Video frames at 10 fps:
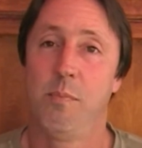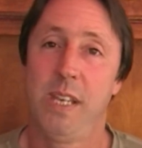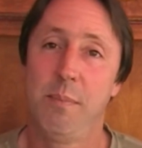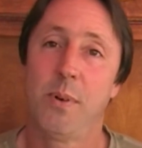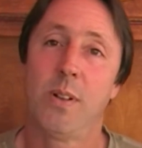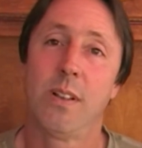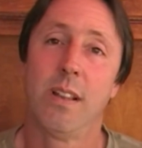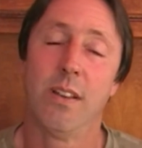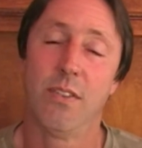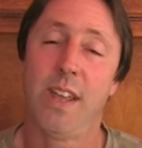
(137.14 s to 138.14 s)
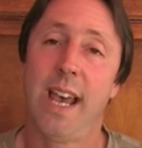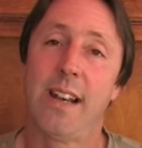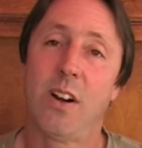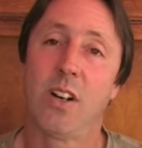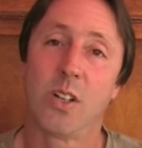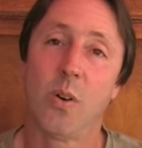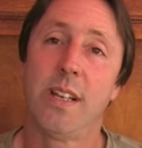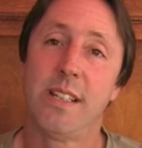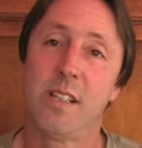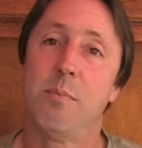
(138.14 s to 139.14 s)
people that are
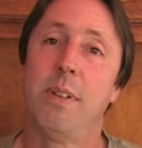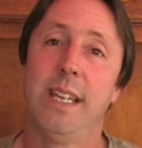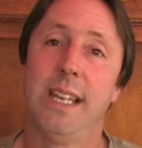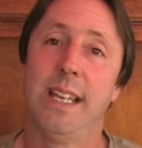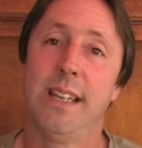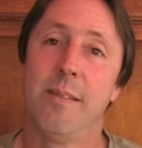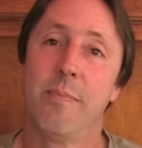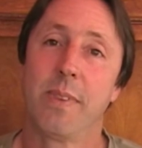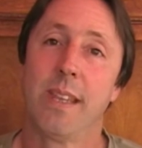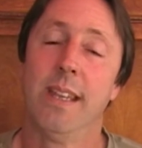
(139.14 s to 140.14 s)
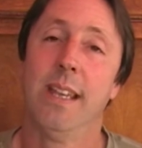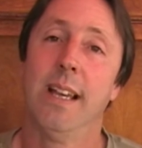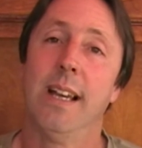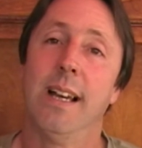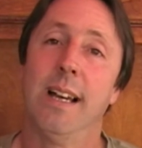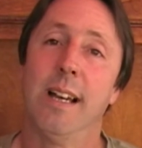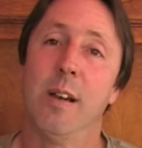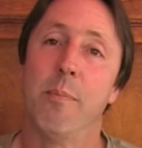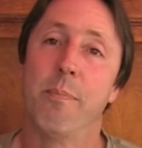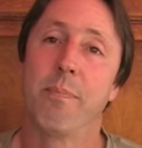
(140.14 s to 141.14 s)
going to be
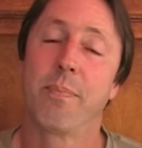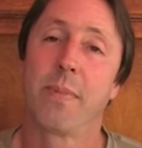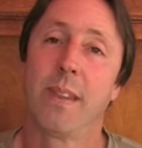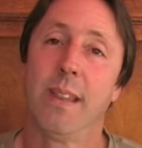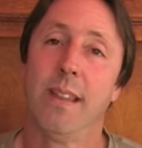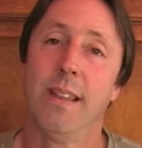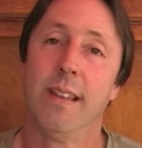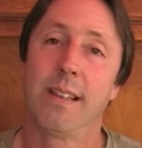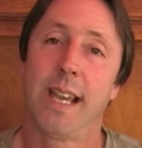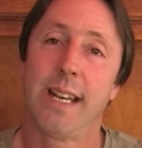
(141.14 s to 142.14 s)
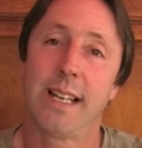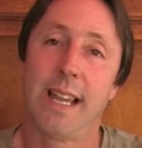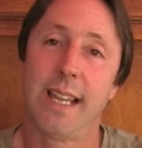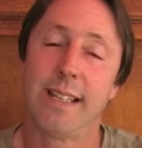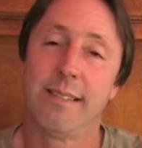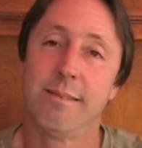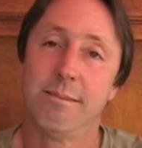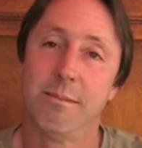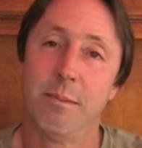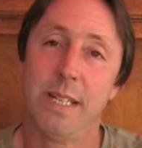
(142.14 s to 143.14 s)
kind of like
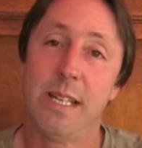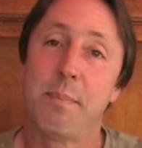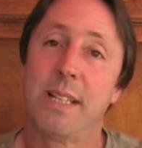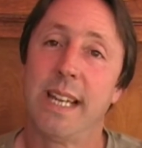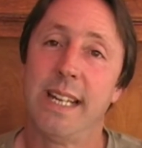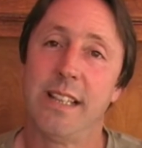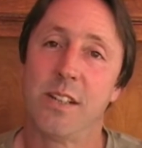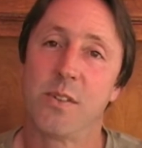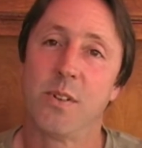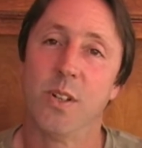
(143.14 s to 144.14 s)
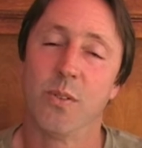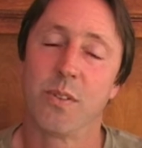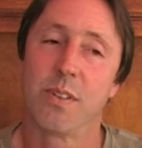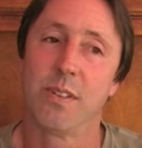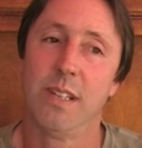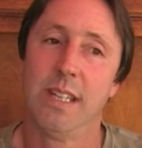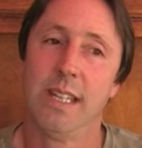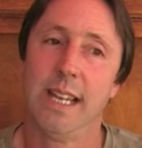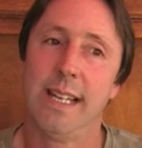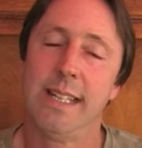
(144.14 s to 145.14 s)
manipulating the truth
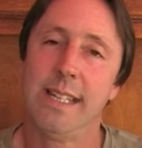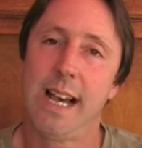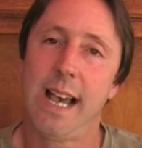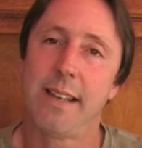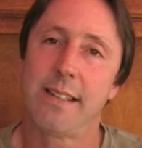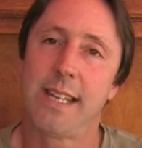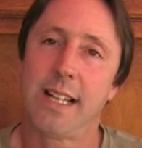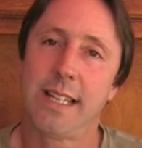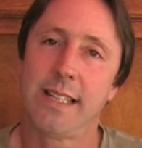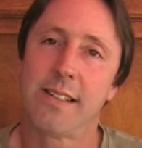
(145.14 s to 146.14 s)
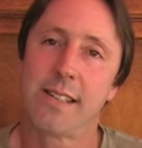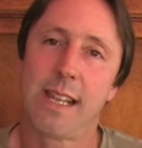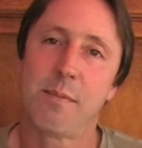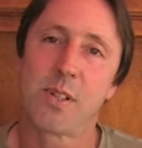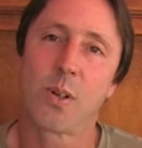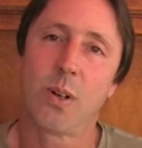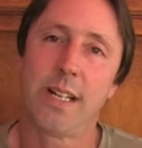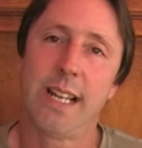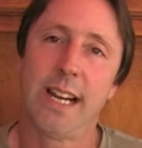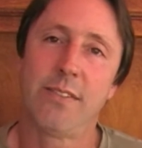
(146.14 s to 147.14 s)
and not telling the same
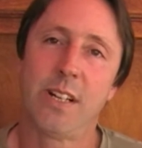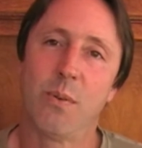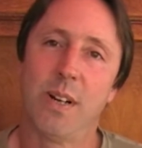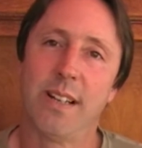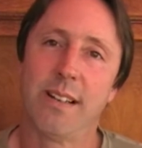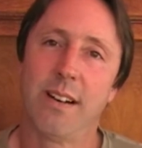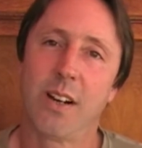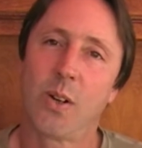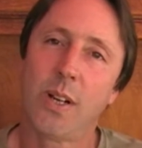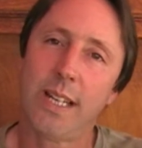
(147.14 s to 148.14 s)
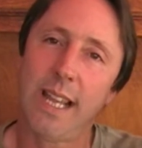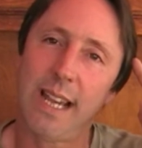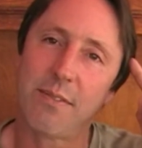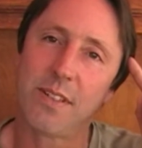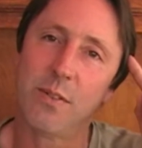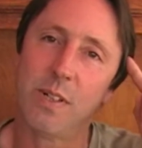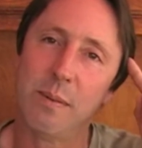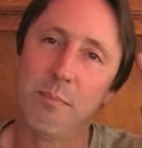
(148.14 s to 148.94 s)
story to everyone are going to have to